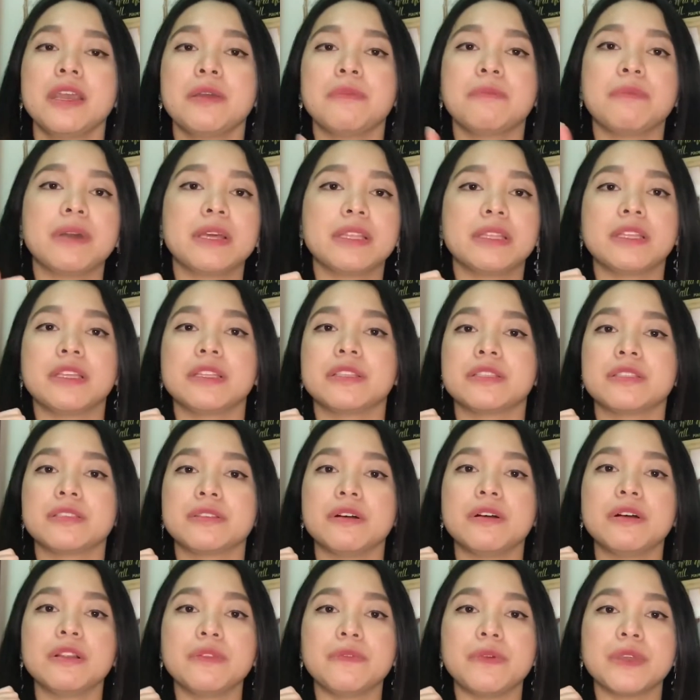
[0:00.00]
But it's
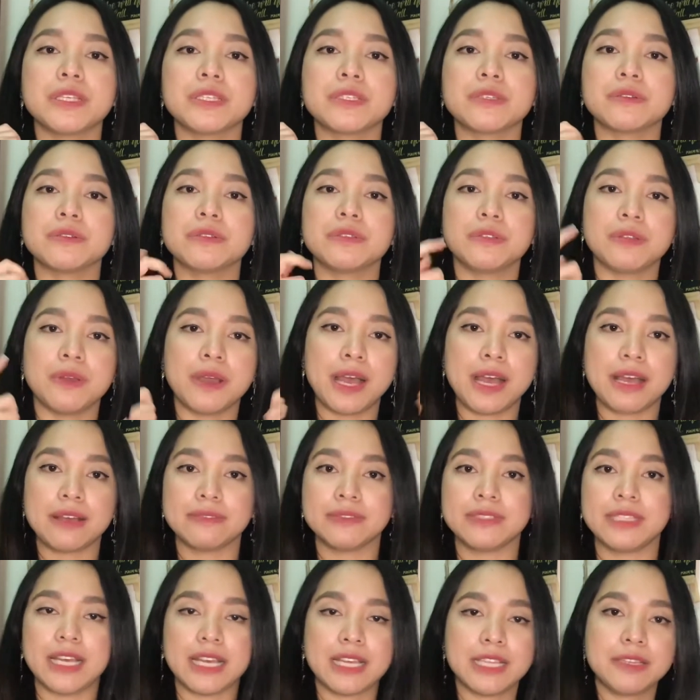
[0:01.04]
always good to have
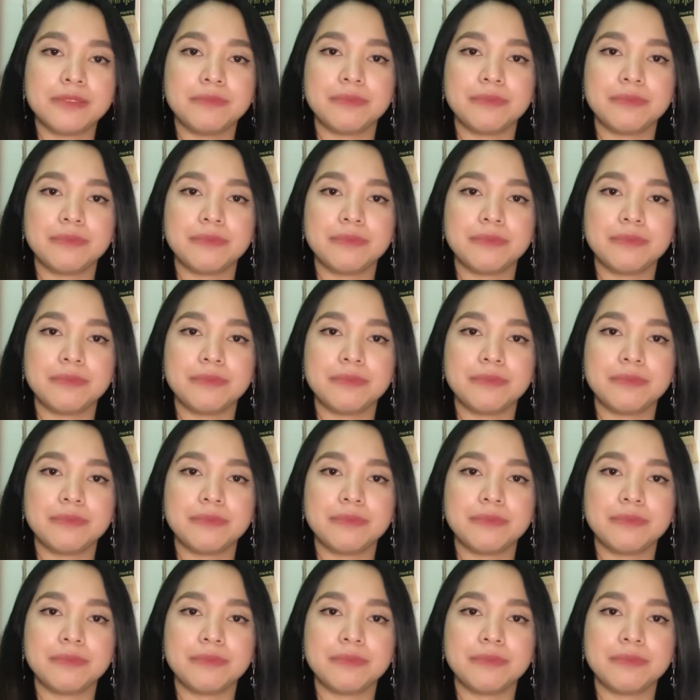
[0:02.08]
that.